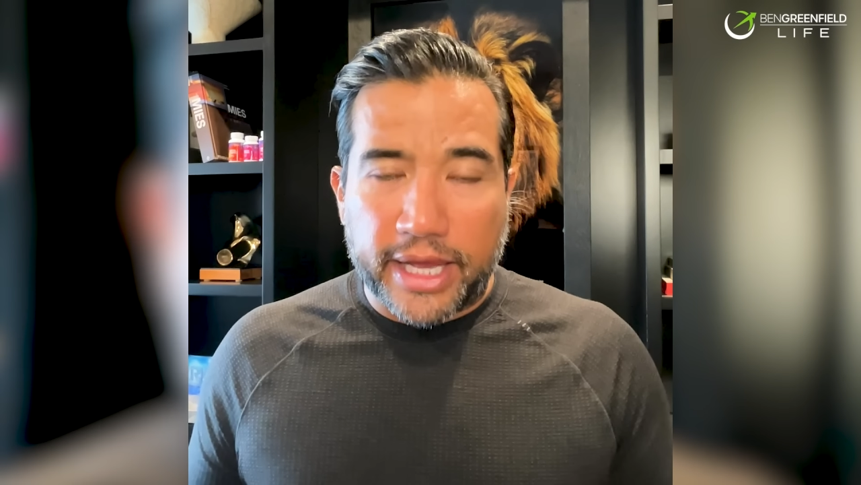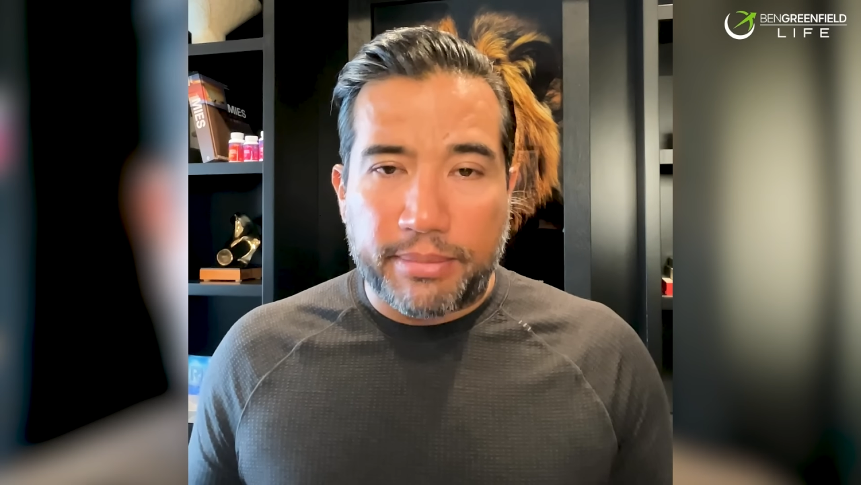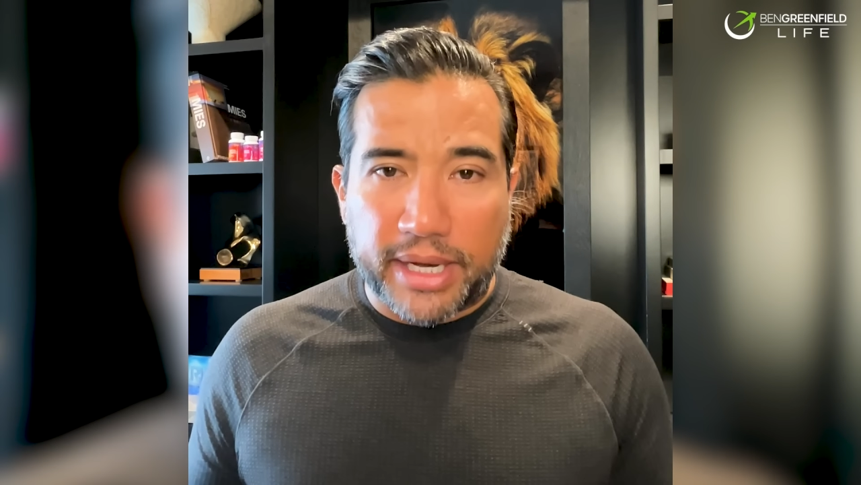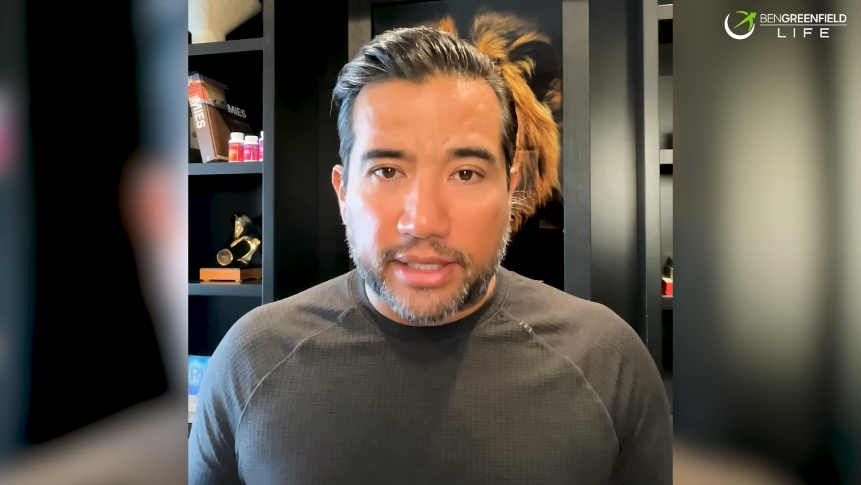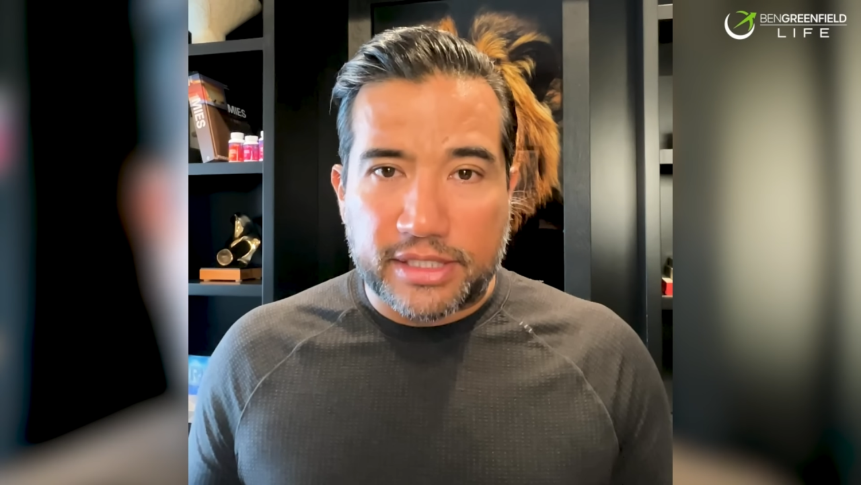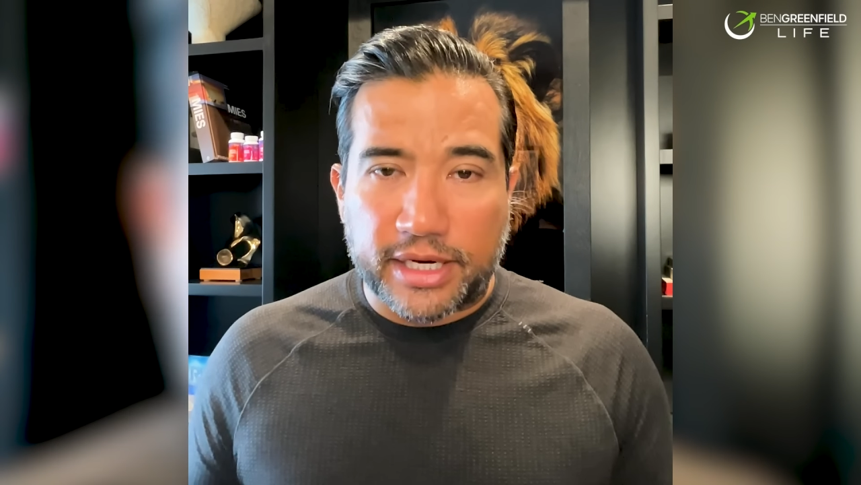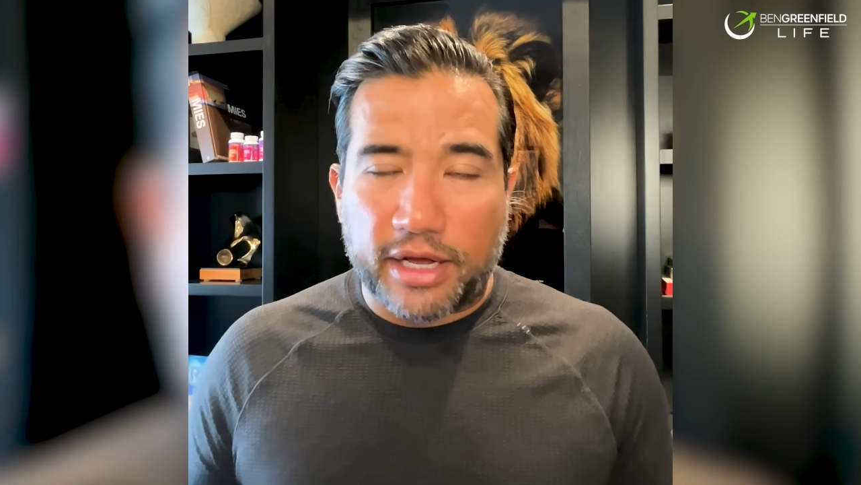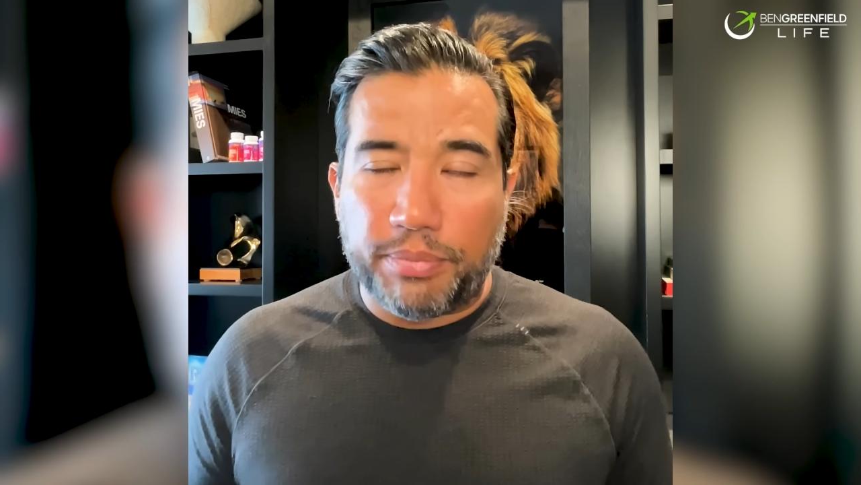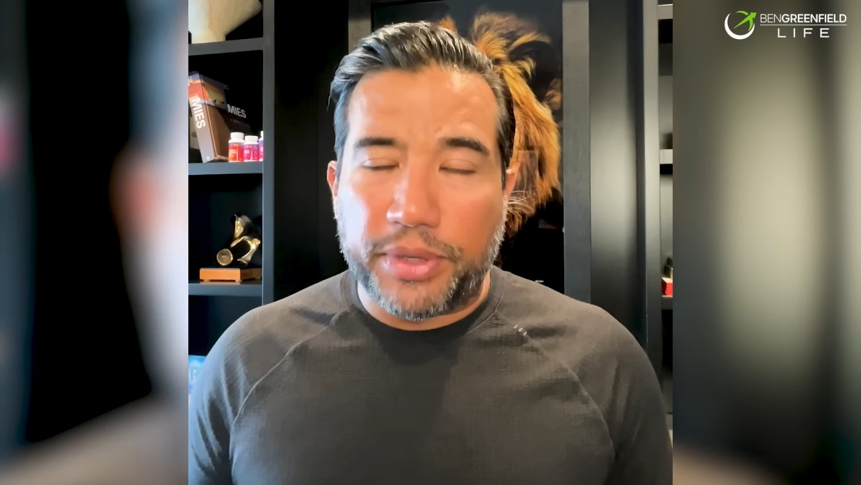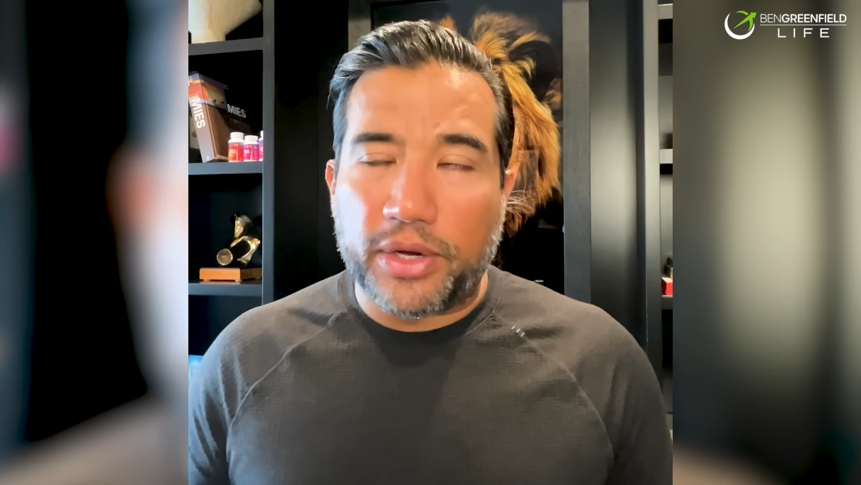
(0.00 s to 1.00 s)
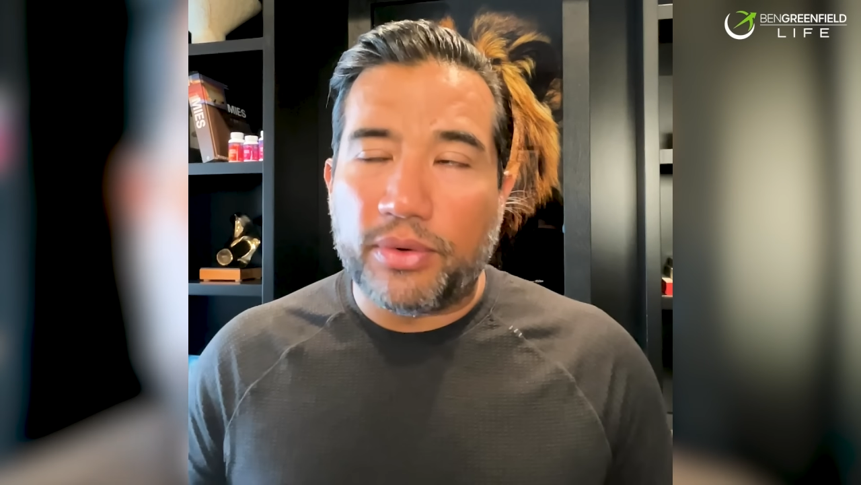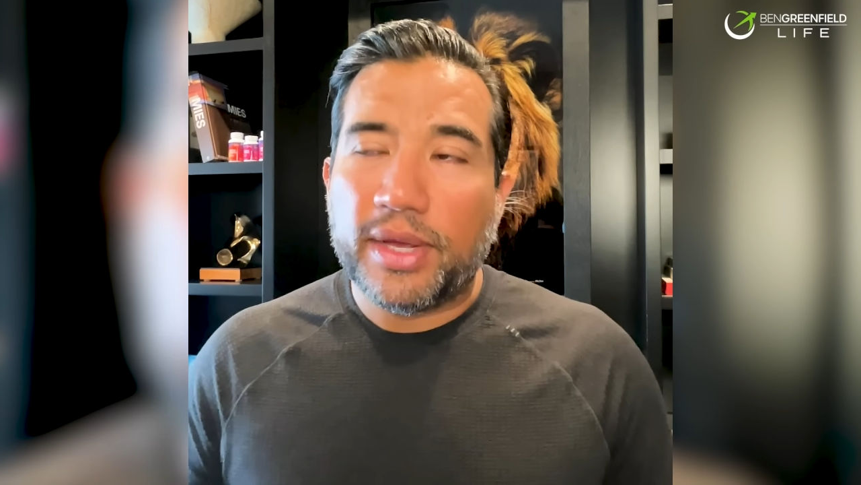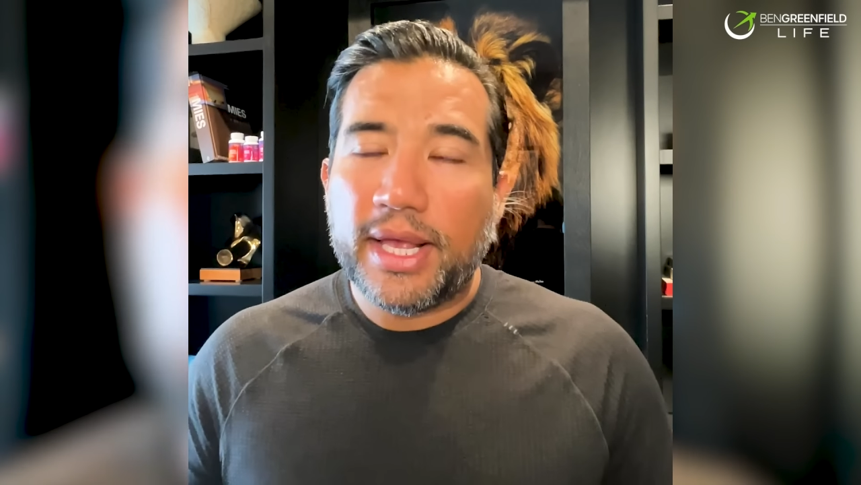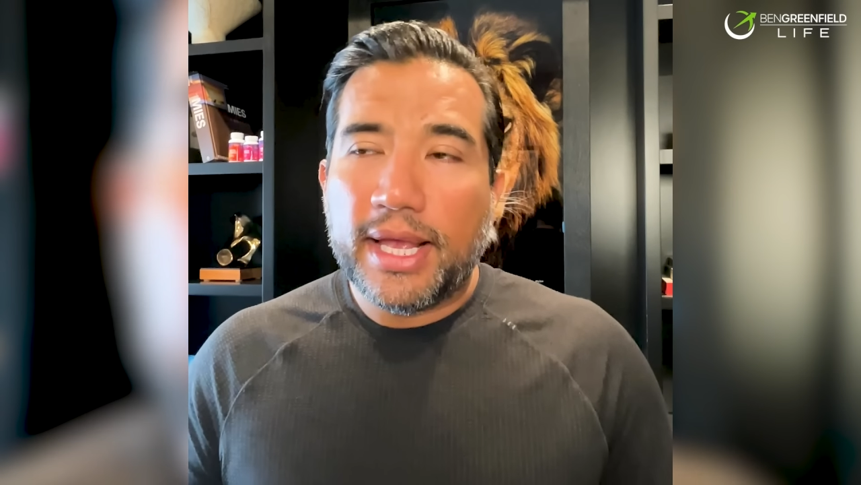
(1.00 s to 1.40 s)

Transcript: antibiotics can help you.